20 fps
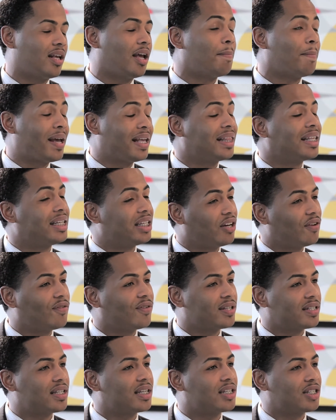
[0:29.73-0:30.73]
and make the
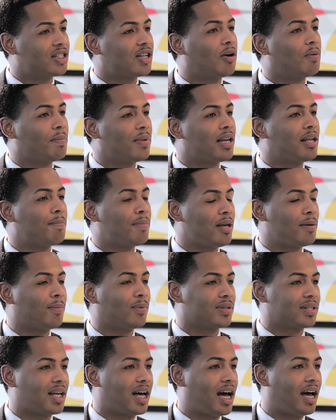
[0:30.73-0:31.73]
difference in so many
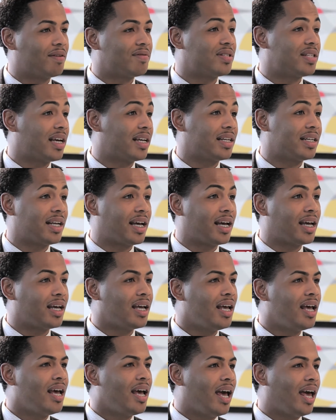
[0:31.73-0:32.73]
people's lives day to day,
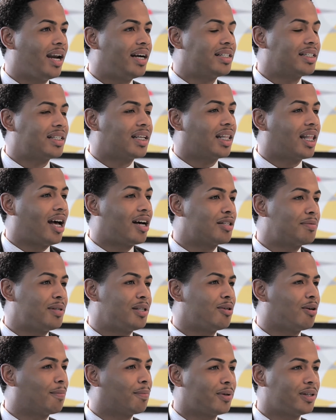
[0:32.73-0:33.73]
and it just allows me
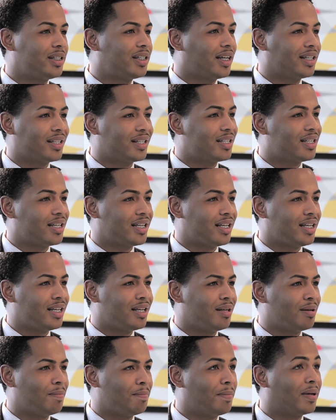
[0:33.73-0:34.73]
to appreciate the city
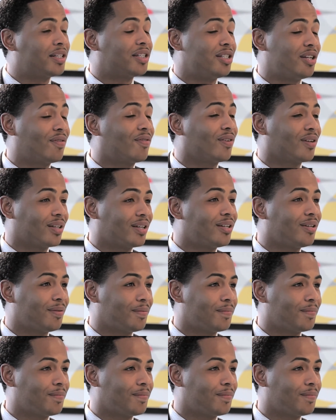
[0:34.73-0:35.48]
much differently.